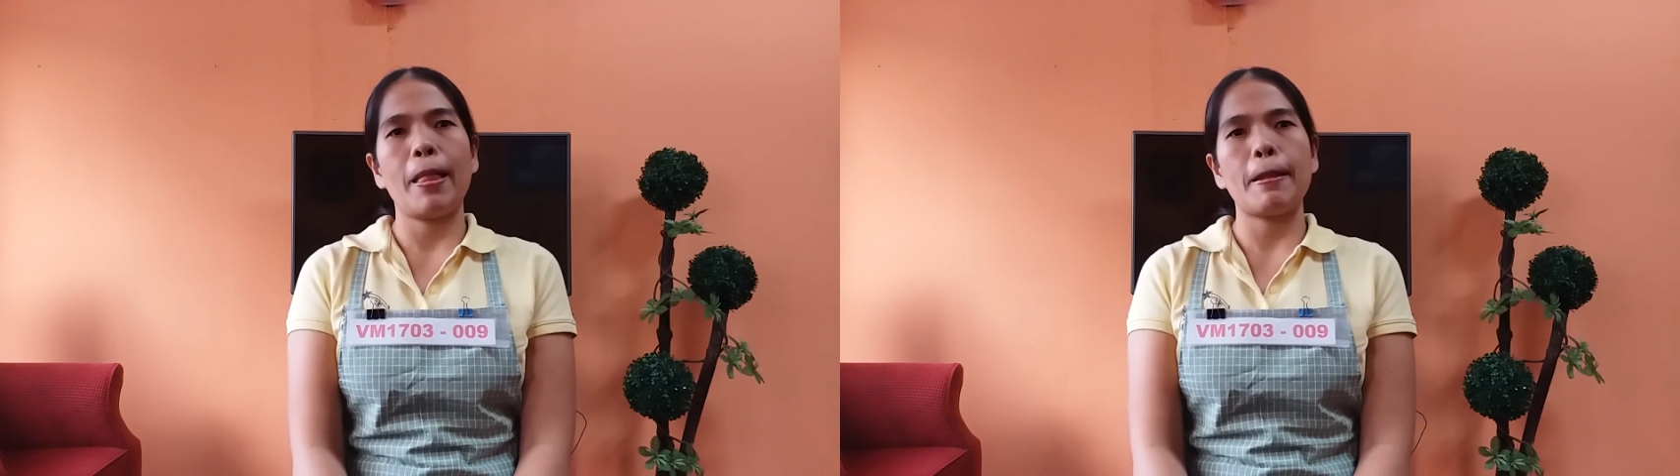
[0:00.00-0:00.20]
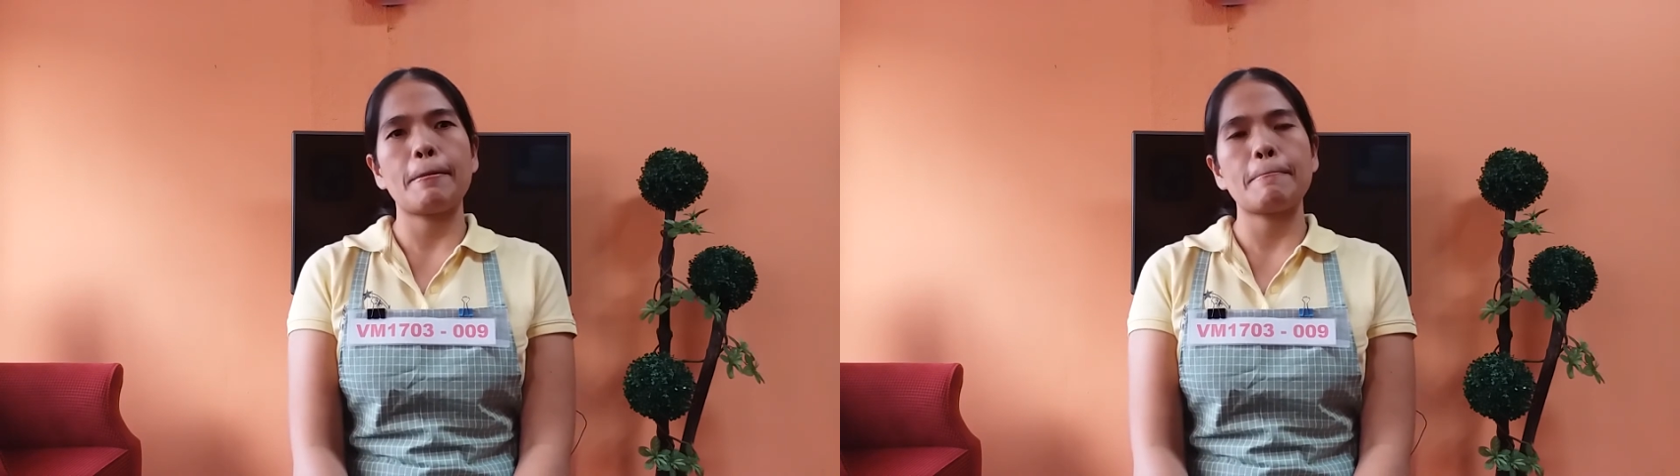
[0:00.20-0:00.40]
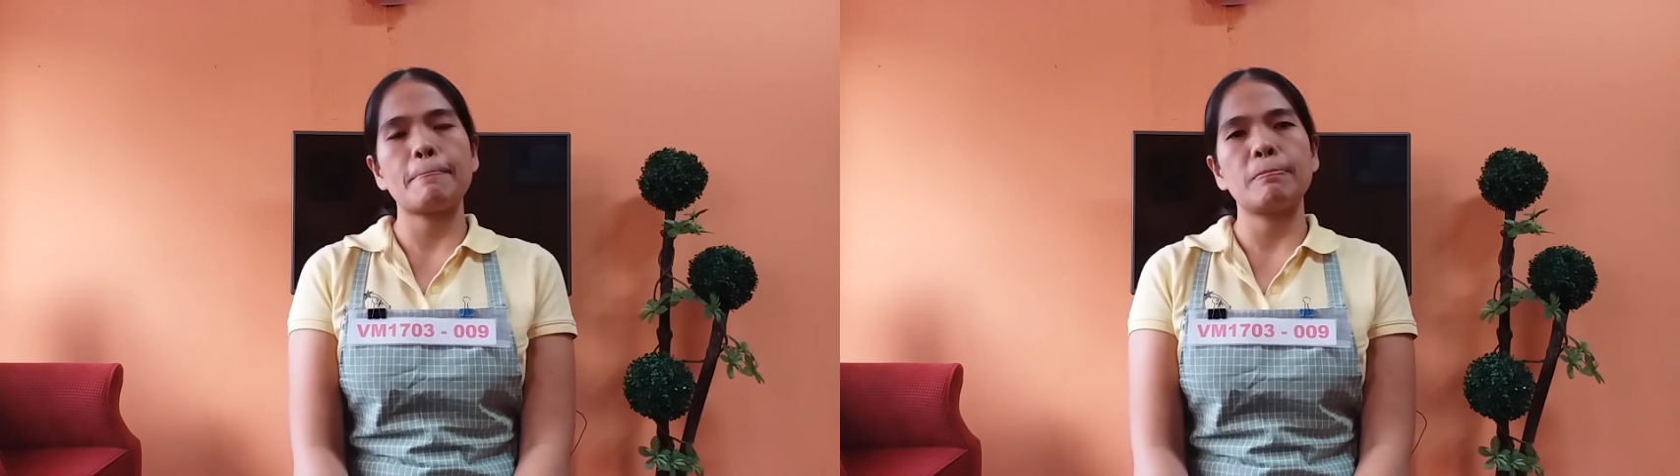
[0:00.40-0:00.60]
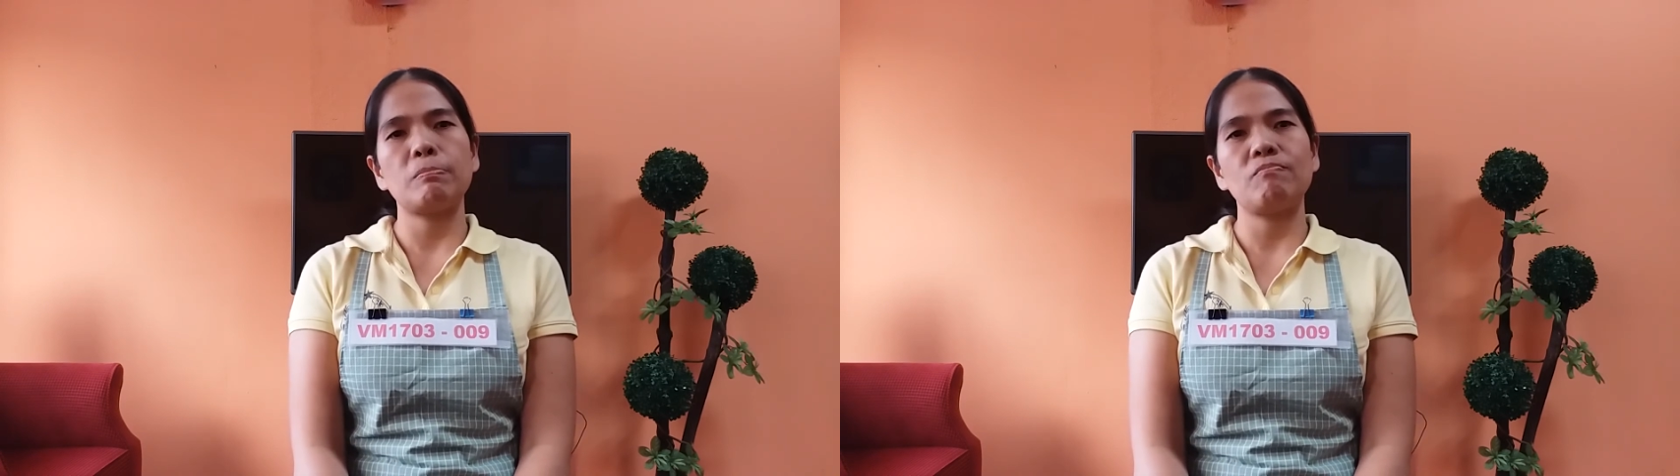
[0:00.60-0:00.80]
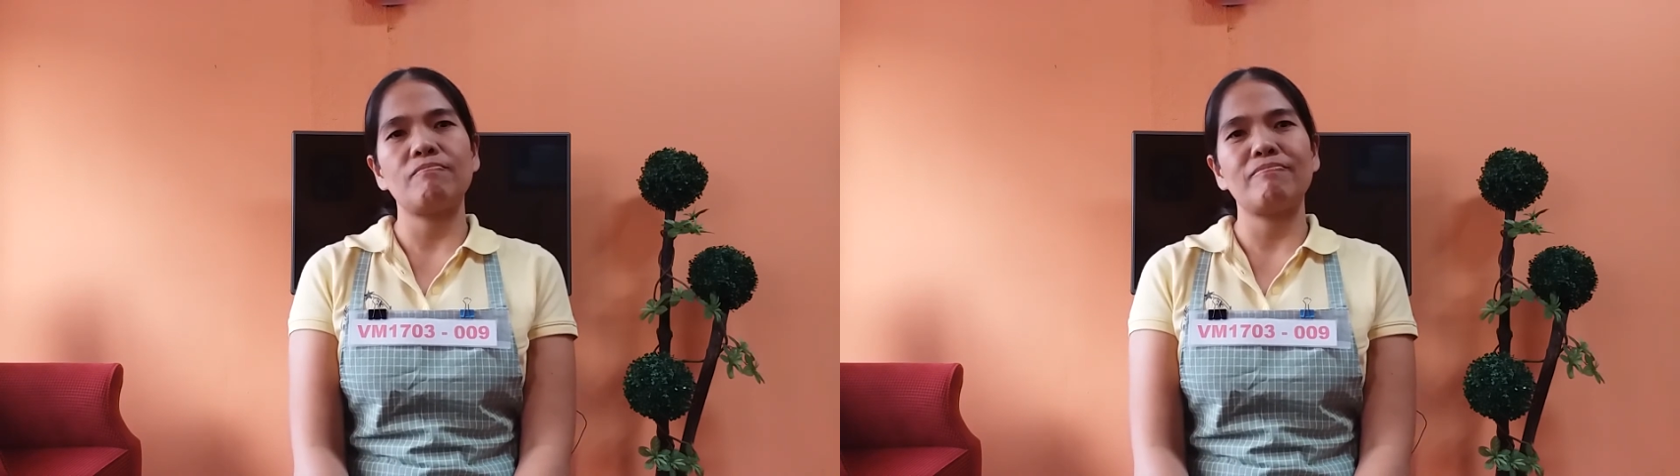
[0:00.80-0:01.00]
seen
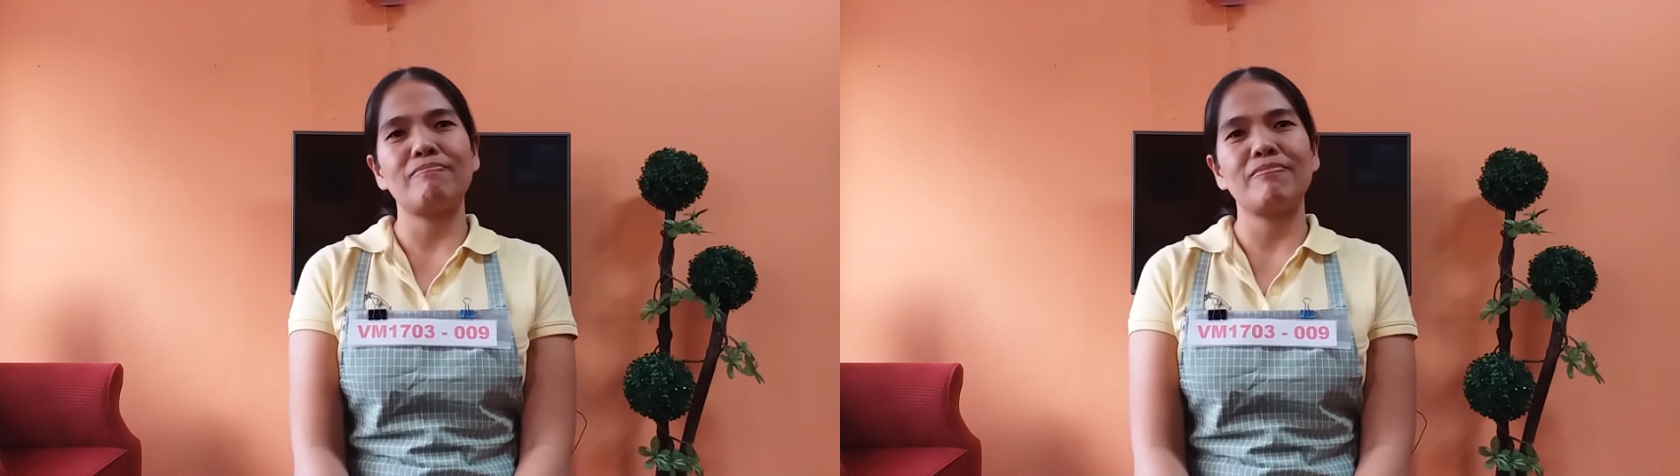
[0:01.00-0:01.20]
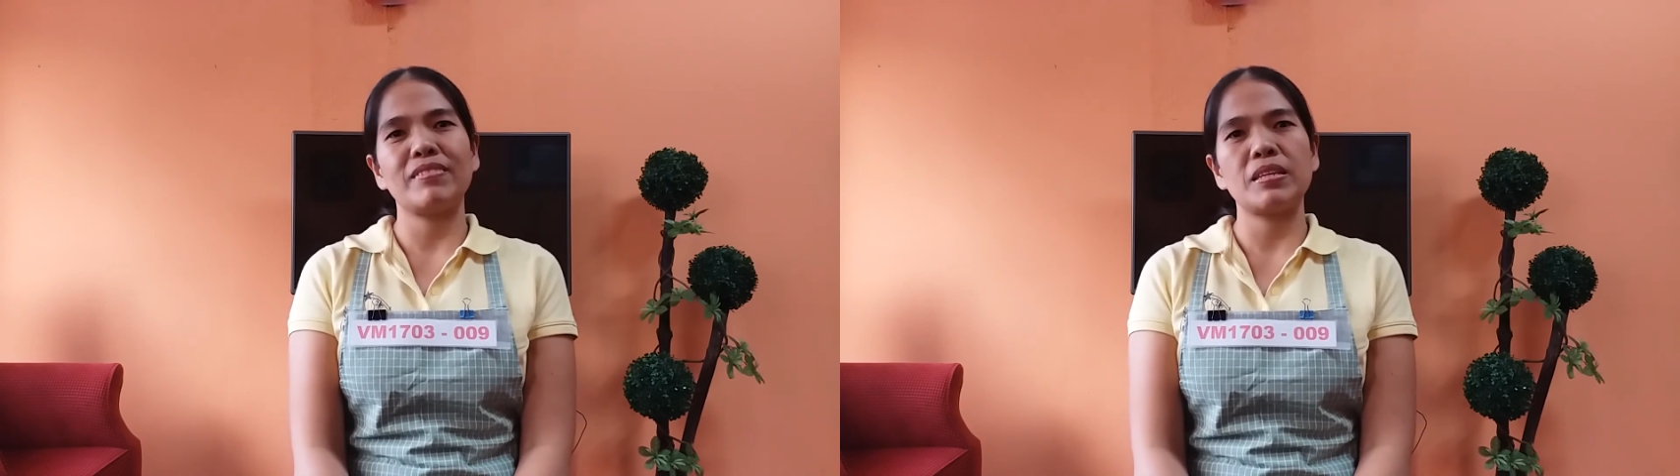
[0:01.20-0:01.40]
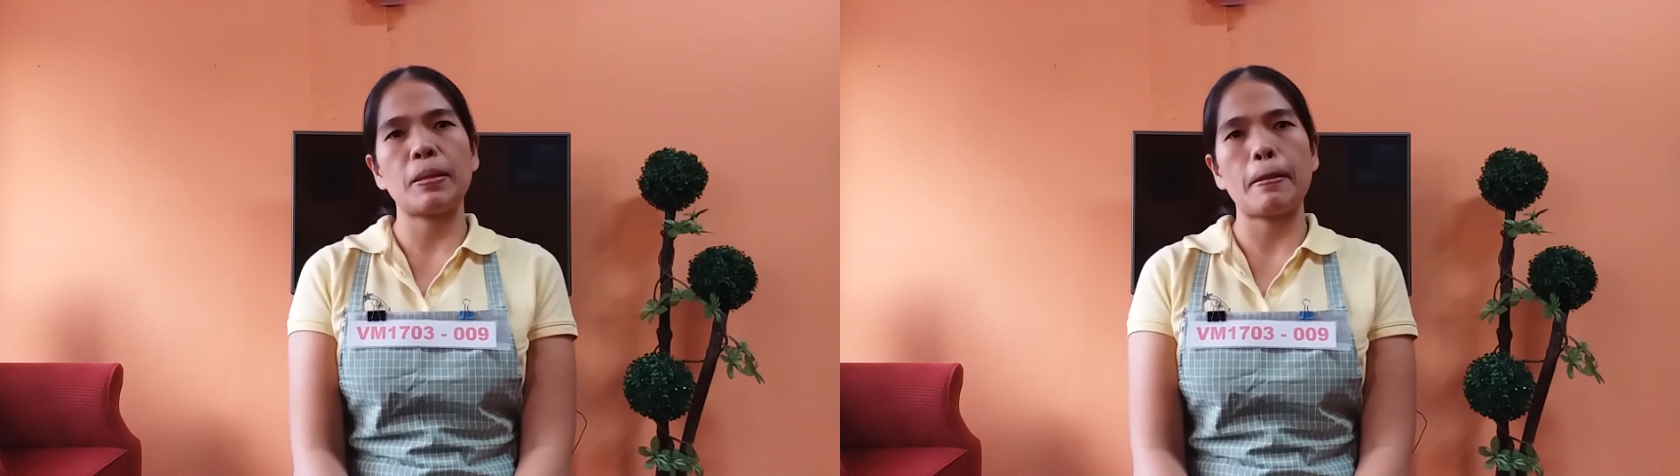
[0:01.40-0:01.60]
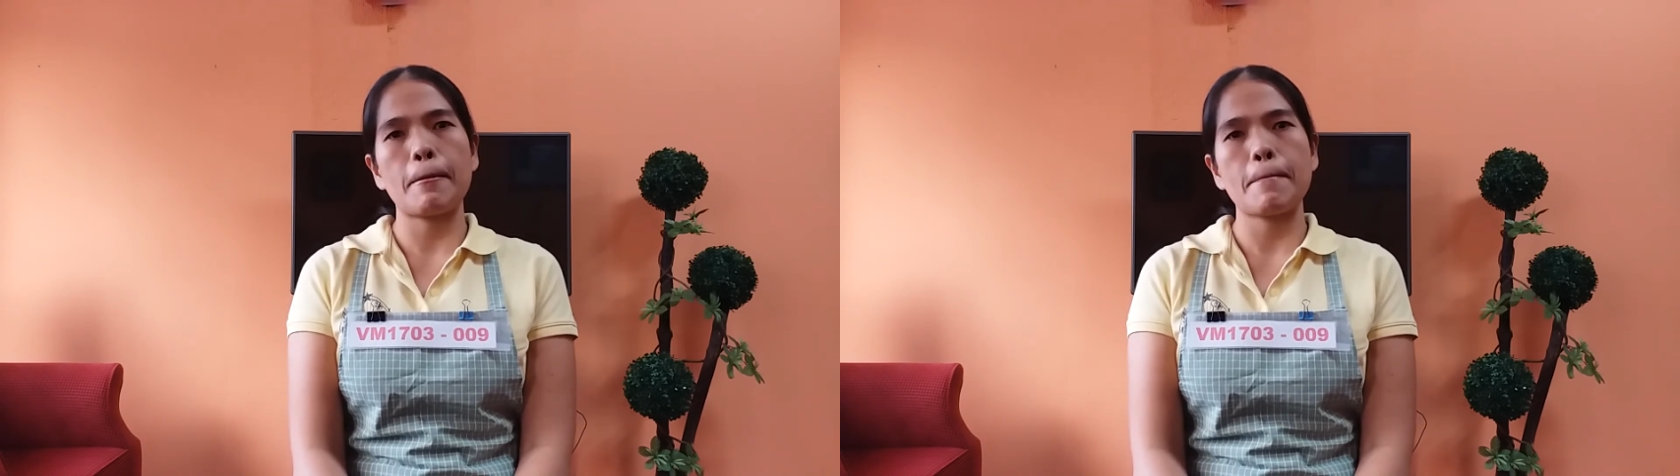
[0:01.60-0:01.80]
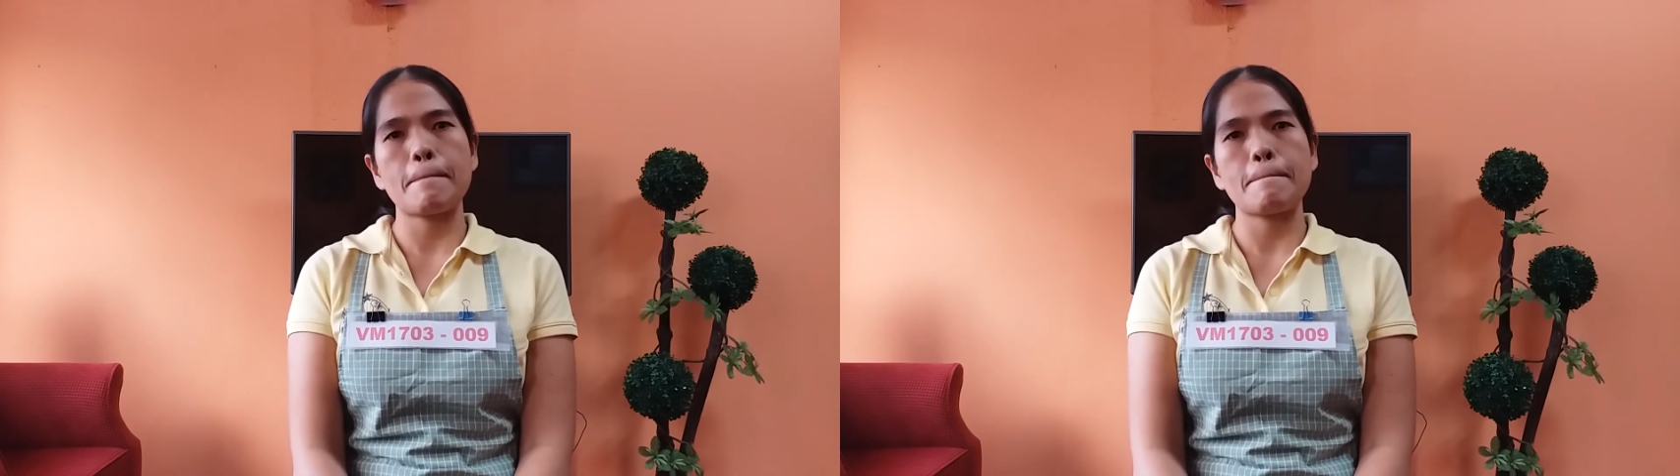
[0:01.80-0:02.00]
in your bio
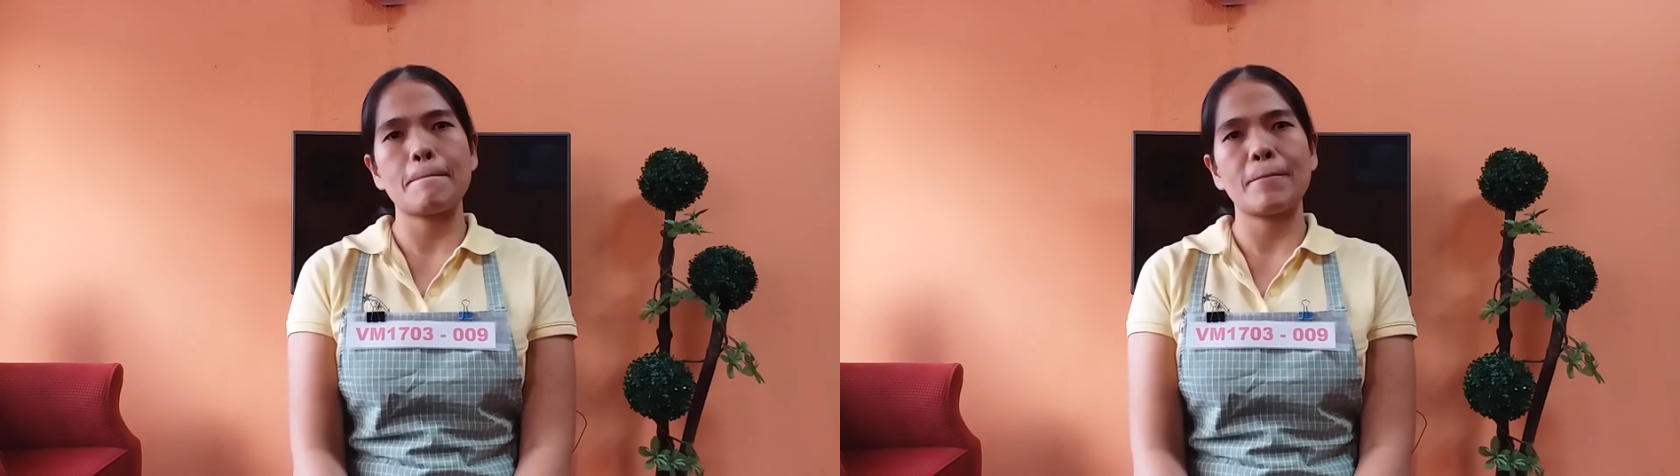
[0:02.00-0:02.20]
data,